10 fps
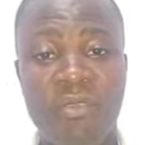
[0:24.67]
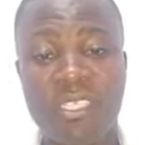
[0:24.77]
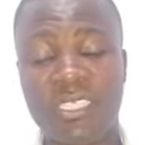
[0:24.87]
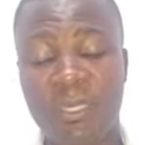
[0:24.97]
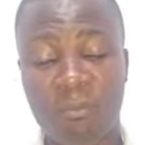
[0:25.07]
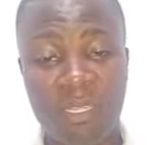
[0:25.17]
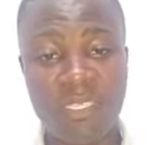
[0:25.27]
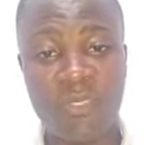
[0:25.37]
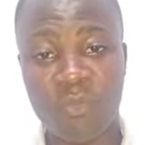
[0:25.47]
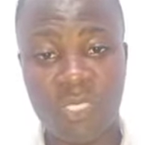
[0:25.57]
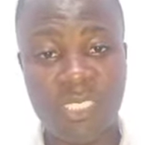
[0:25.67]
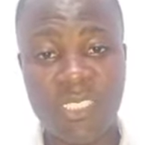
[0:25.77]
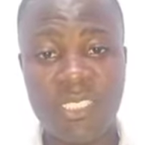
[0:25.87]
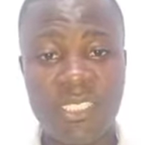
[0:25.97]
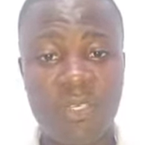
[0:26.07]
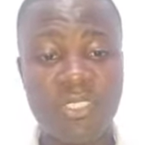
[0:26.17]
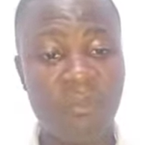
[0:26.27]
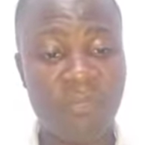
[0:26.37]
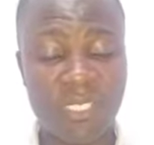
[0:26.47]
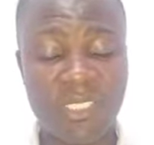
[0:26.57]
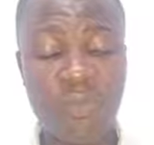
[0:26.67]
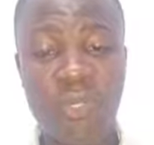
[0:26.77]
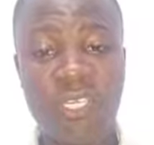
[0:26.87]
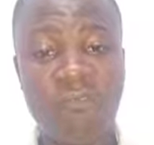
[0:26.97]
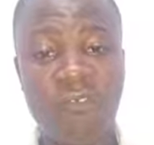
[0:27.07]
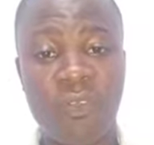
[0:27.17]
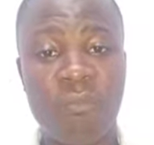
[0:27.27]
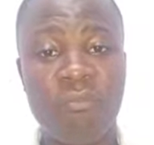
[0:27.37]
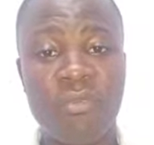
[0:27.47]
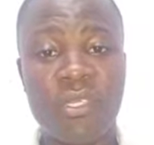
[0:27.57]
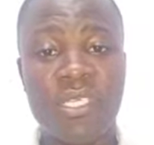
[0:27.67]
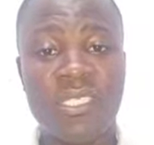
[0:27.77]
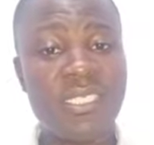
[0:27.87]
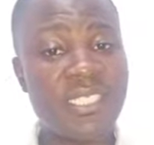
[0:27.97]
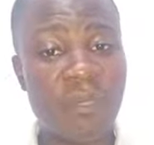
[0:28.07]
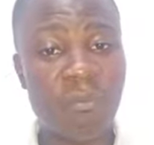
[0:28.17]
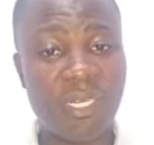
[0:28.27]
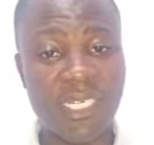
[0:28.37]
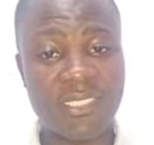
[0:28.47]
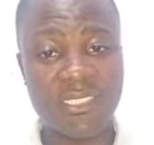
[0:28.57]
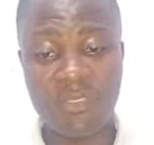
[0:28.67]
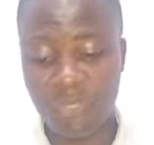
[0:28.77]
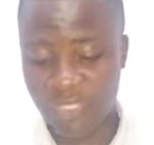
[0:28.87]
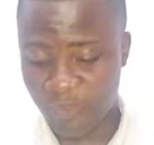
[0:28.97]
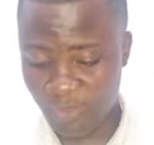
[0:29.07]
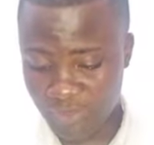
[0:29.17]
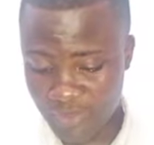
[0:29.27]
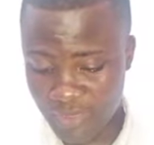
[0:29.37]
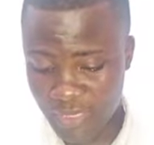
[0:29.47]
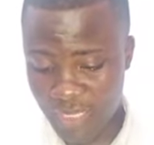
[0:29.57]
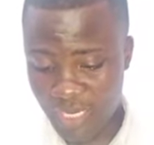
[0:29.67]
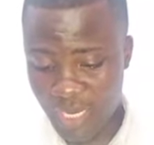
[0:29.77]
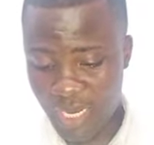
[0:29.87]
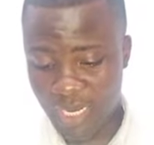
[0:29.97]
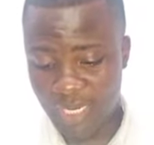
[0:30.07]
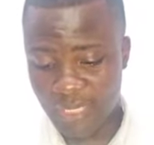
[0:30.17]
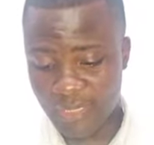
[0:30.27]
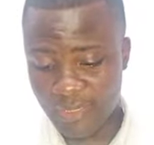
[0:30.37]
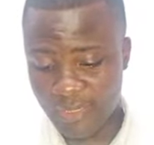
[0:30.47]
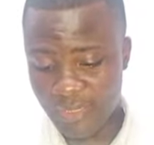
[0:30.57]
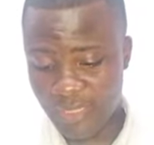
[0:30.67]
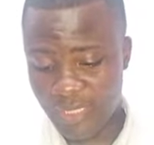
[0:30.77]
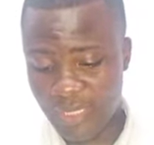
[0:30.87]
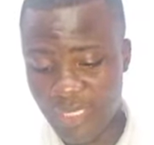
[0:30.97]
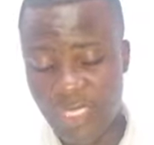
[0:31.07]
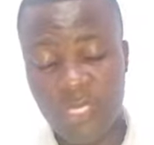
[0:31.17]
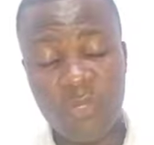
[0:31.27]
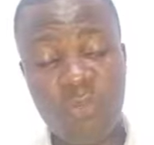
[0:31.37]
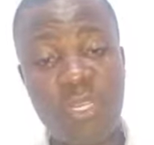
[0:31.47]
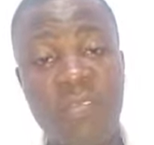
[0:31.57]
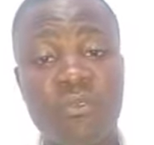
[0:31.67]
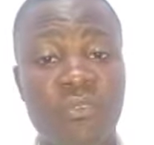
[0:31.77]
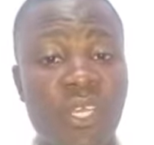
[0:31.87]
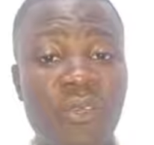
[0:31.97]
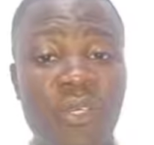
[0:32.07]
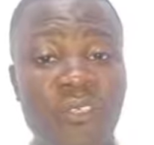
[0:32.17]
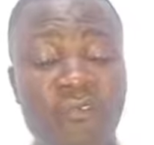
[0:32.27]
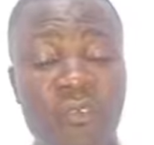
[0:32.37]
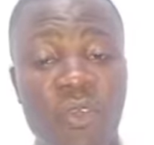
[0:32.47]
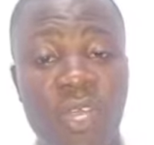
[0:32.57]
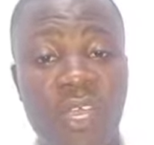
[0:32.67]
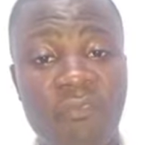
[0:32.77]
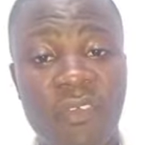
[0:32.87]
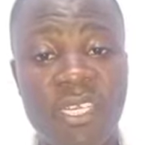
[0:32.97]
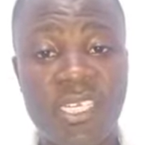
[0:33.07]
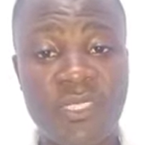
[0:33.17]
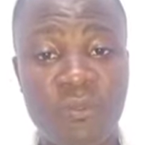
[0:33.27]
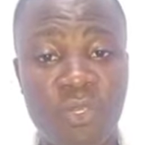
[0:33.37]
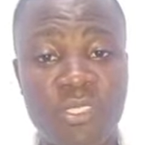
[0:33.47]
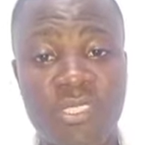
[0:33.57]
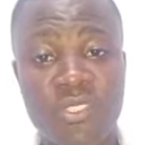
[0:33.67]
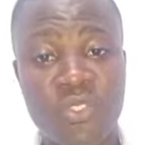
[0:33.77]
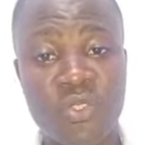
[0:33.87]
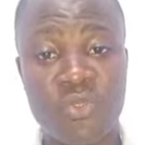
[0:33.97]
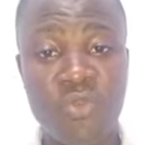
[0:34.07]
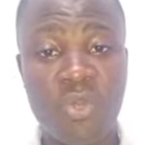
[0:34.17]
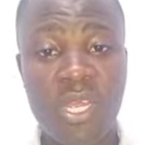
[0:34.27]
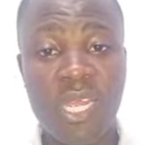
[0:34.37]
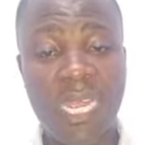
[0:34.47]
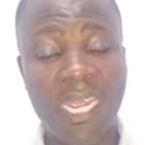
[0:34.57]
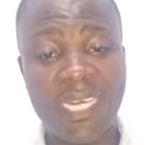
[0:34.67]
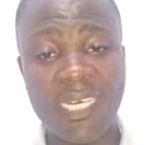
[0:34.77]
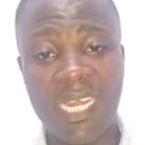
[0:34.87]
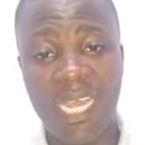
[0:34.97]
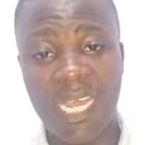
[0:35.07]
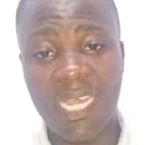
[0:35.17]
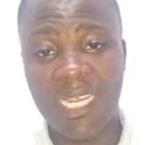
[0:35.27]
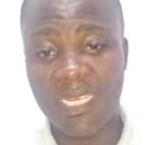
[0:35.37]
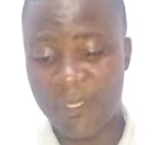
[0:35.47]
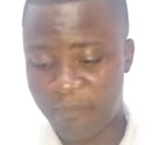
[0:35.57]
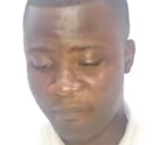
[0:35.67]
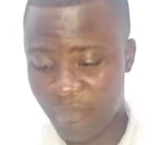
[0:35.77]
We are just a month away, or some days away from December, that's Christmas. And we have to thank God for how far He has brought you and I.